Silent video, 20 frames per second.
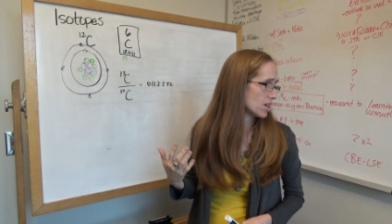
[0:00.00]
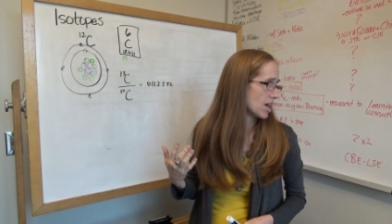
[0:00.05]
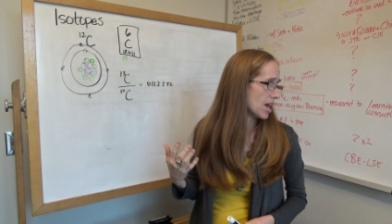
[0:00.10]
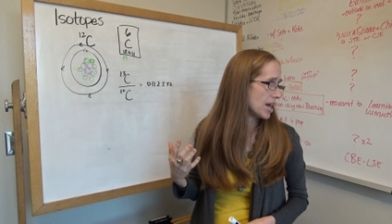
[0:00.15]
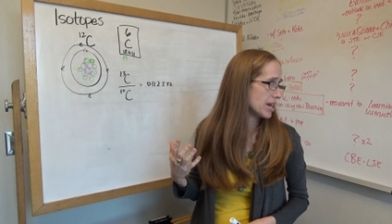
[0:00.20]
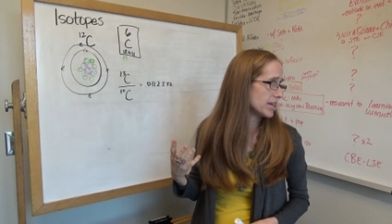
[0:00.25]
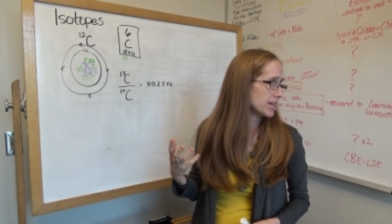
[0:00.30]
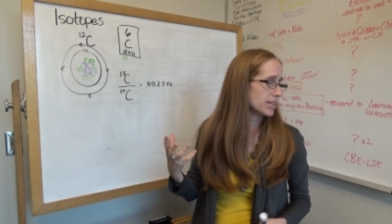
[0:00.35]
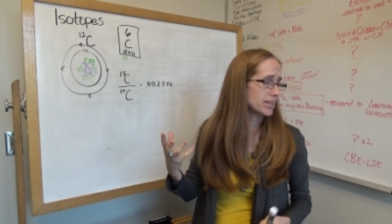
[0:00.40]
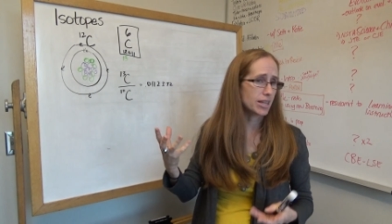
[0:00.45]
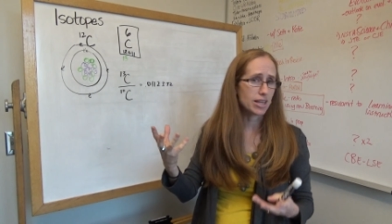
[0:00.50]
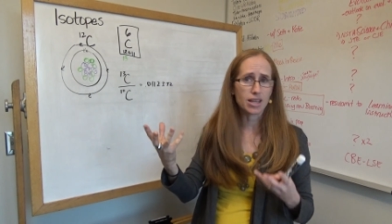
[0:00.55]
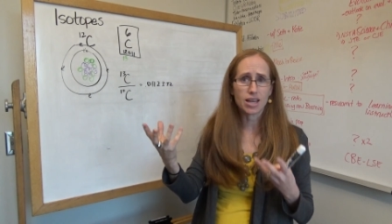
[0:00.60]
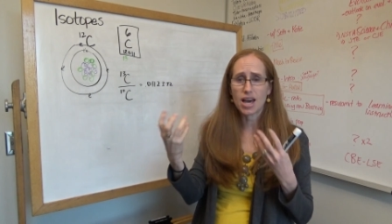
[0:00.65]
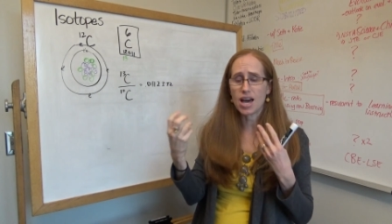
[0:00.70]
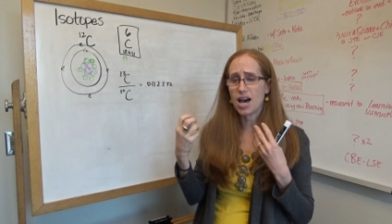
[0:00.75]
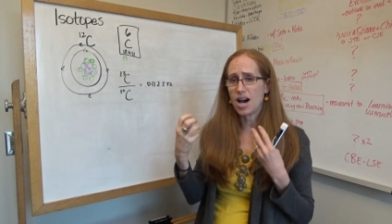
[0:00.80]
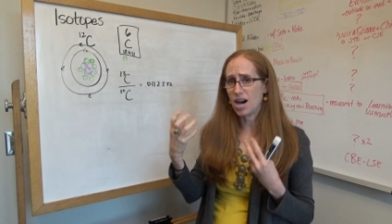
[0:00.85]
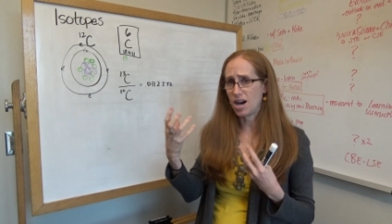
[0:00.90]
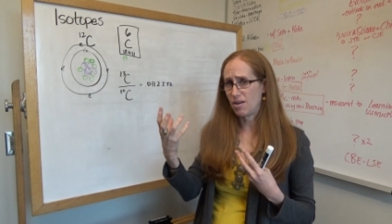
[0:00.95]

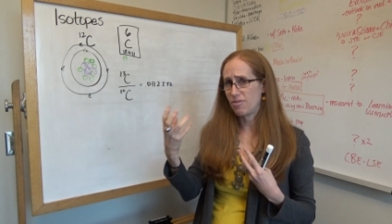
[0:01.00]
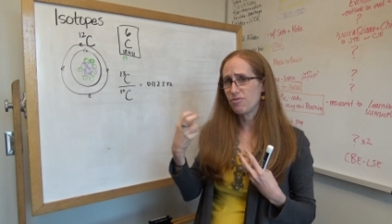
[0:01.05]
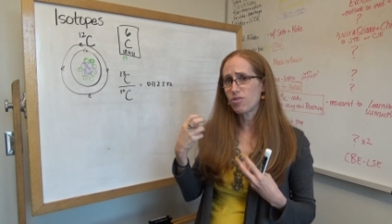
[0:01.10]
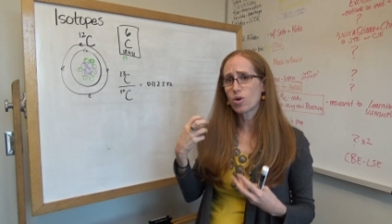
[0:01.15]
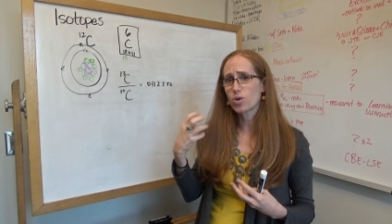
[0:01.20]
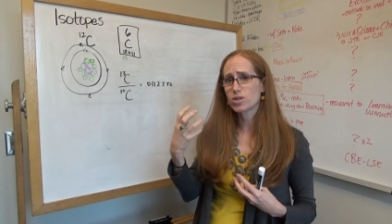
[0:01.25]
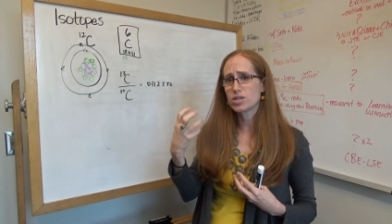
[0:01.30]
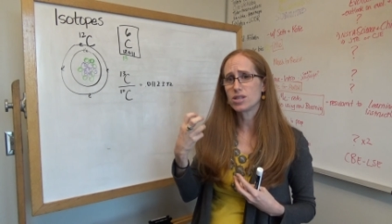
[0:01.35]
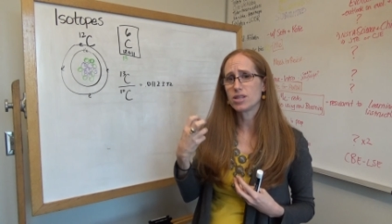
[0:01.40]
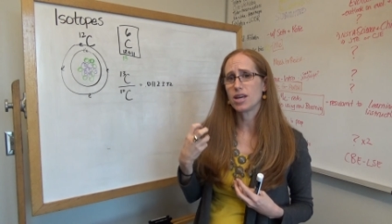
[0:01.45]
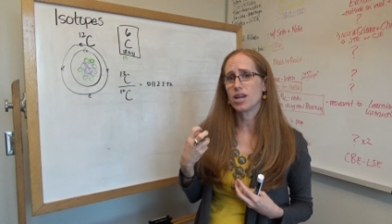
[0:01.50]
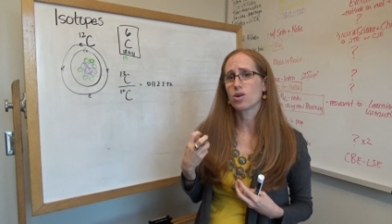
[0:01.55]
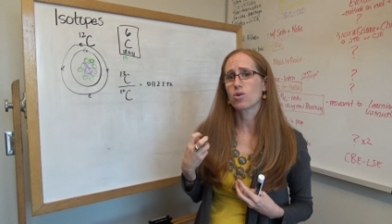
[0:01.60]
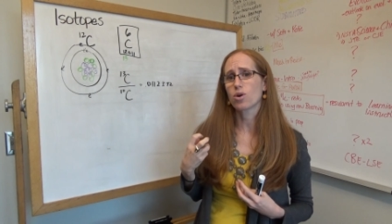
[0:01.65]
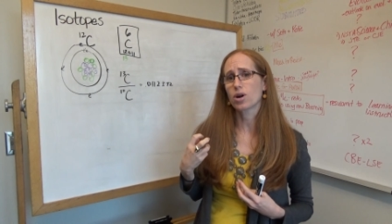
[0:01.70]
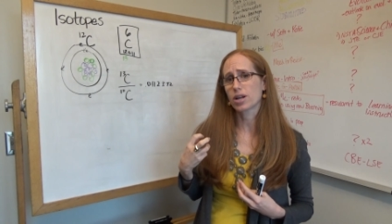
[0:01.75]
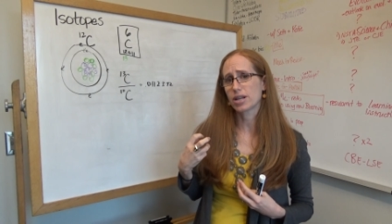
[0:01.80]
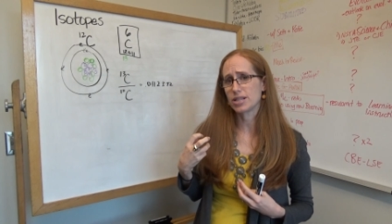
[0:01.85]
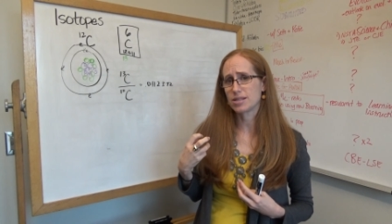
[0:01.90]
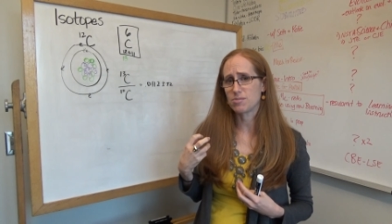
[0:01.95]
photosynthetic
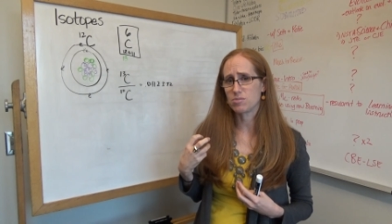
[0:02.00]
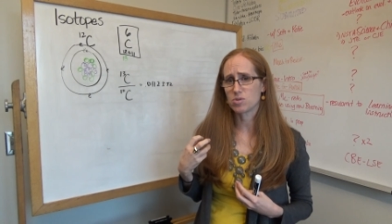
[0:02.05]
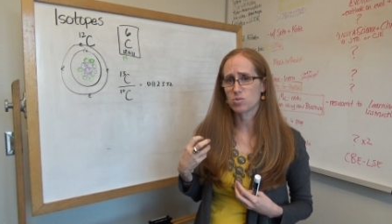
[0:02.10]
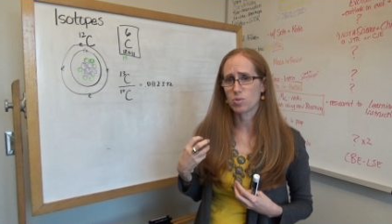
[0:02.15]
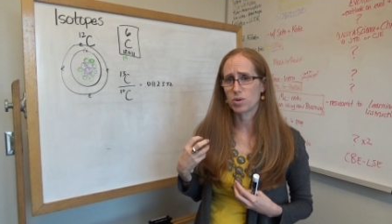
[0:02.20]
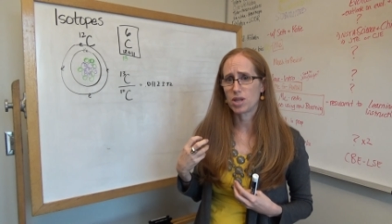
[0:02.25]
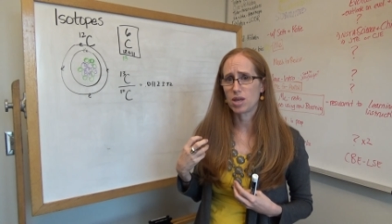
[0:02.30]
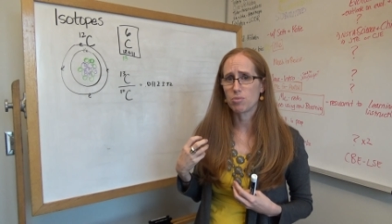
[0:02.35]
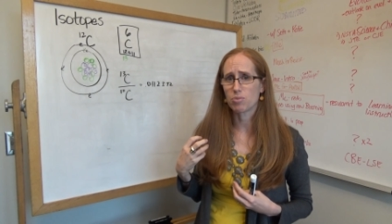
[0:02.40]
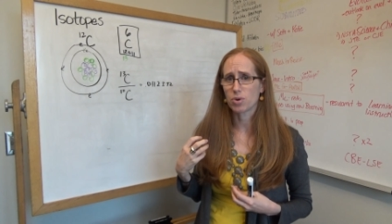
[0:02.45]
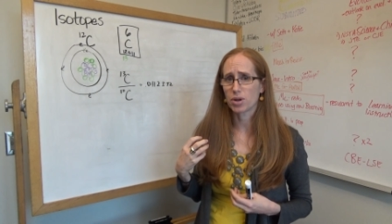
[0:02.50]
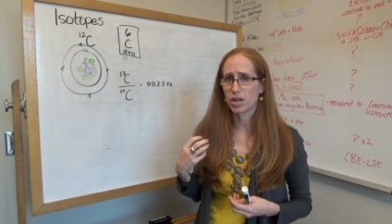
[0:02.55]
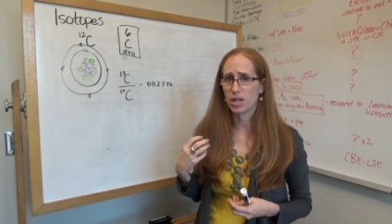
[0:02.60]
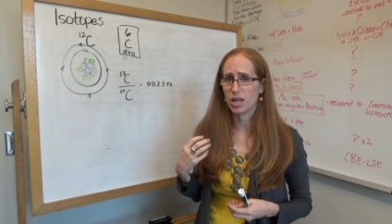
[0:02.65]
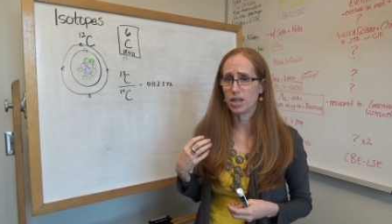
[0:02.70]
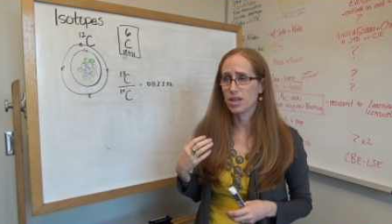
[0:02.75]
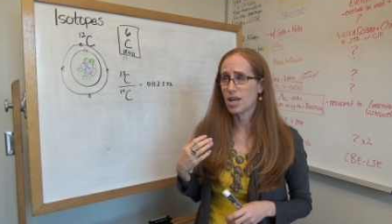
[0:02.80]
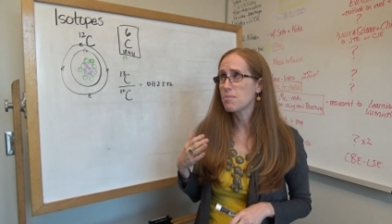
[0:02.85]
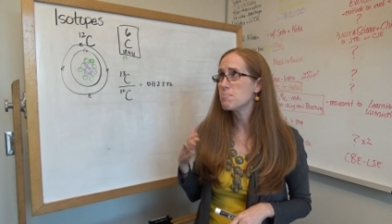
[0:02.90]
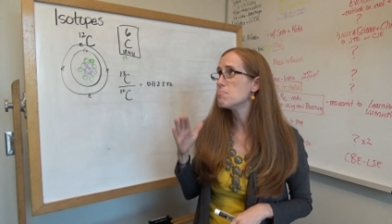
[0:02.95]
organisms, when they bring
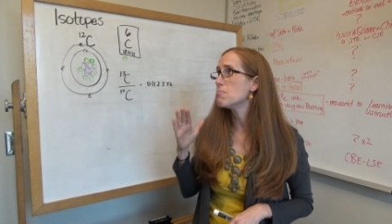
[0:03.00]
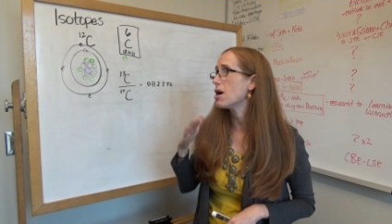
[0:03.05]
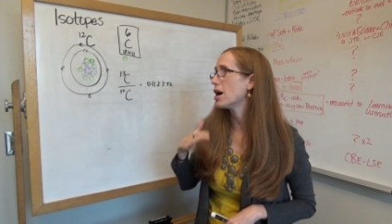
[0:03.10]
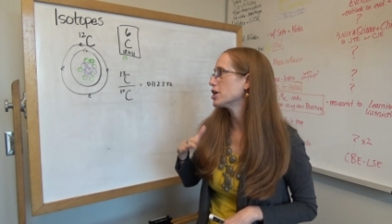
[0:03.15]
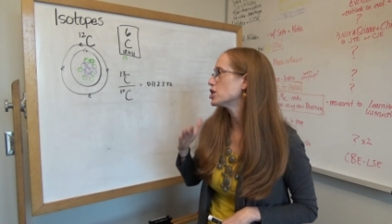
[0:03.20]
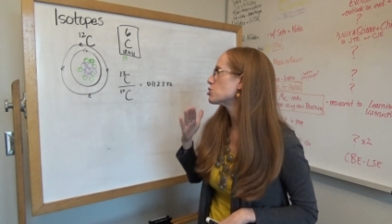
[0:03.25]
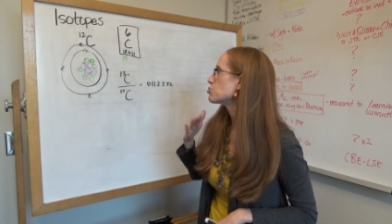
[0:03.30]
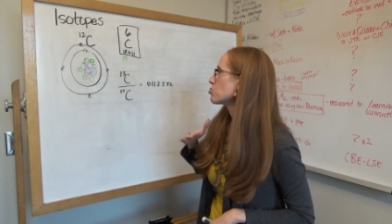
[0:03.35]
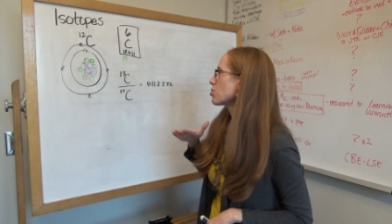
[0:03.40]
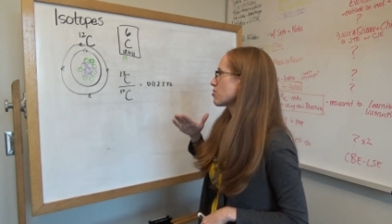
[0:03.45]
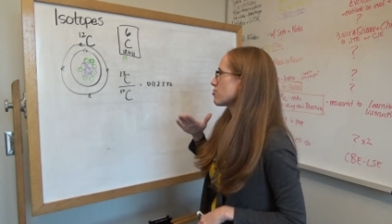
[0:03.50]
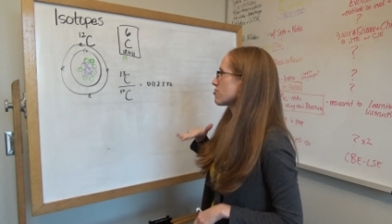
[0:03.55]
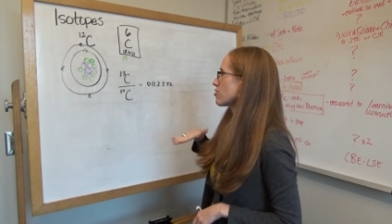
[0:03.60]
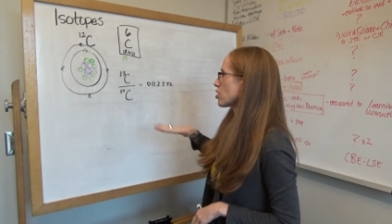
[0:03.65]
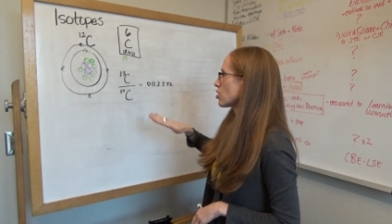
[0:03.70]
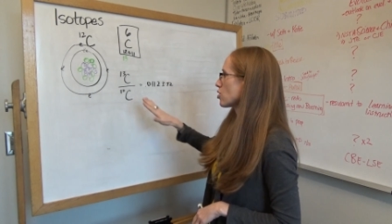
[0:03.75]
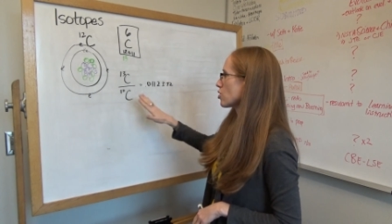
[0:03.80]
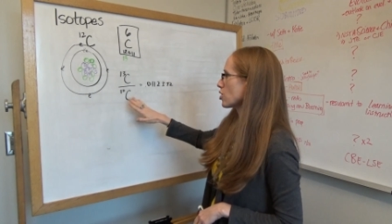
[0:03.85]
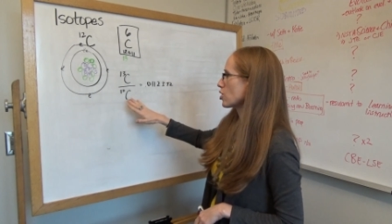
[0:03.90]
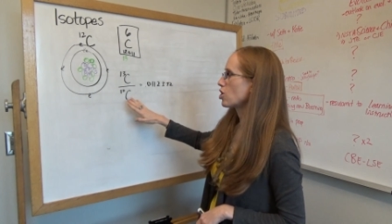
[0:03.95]
it in, they much
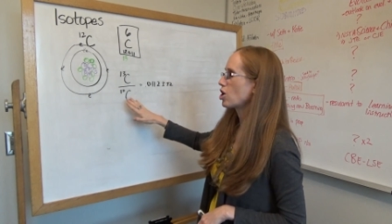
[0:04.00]
prefer the